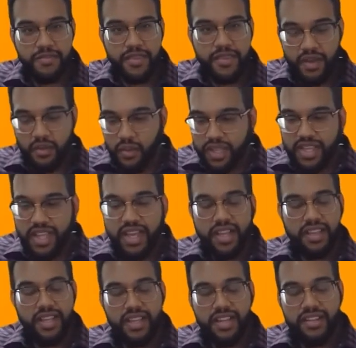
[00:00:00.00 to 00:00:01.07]
And what that
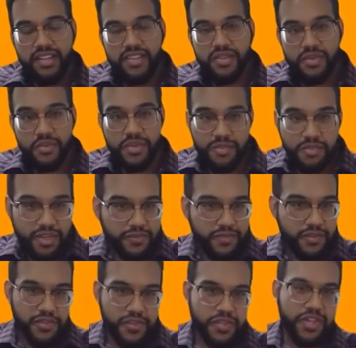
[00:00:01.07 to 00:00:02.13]
led to was my
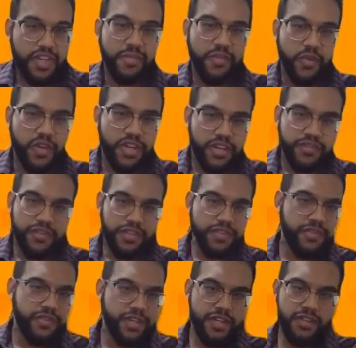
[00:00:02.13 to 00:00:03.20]
first job working for the
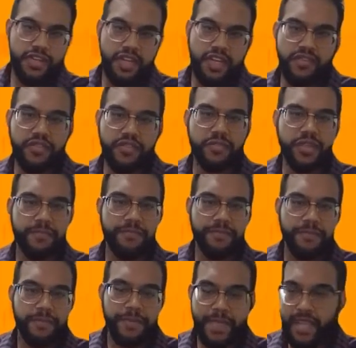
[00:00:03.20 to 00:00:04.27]
federal government.
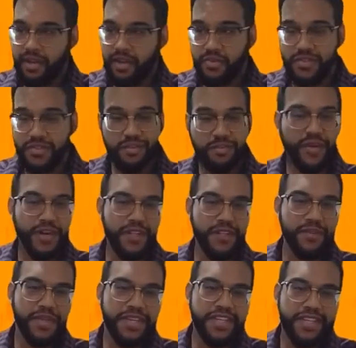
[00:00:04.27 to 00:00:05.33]
I was on
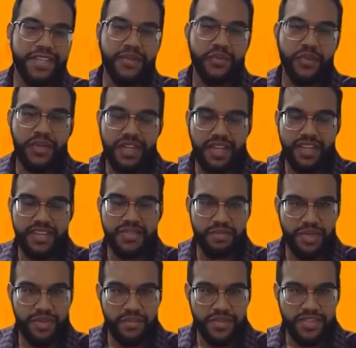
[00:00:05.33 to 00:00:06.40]
Parliament Hill working as a
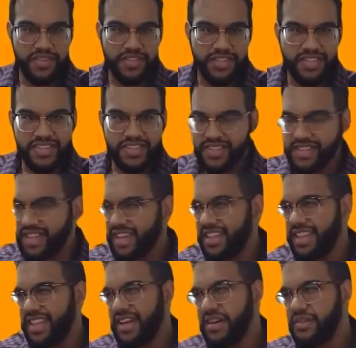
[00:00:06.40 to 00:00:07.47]
member's assistant, and
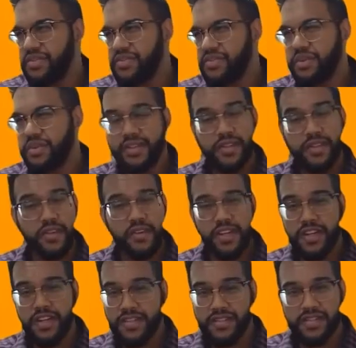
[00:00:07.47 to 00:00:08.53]
that was one of the
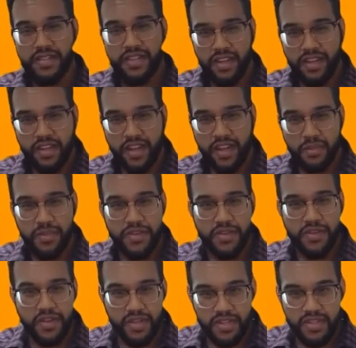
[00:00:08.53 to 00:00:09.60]
greatest
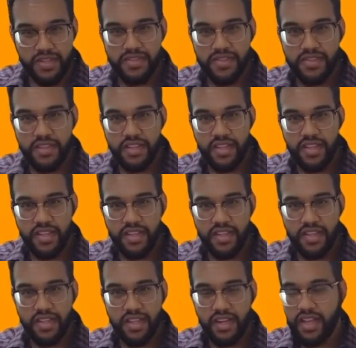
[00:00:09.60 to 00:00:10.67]
opportunities
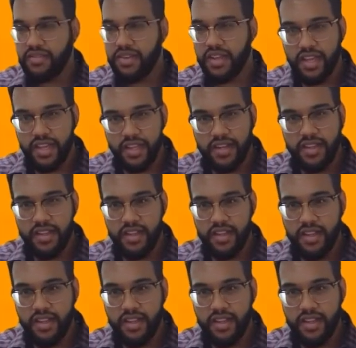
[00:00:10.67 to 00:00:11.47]
that I've had.